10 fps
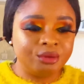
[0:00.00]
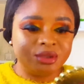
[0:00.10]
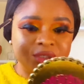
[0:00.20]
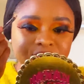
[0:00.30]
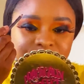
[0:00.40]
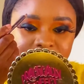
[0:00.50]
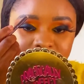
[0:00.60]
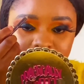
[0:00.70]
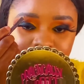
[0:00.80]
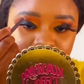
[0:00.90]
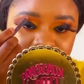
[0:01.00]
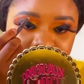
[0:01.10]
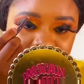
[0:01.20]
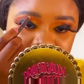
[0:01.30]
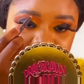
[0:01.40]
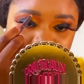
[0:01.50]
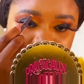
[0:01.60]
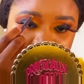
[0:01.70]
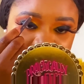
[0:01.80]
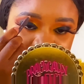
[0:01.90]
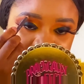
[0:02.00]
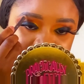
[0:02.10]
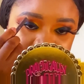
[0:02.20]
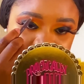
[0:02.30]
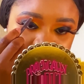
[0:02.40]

and just put things in place.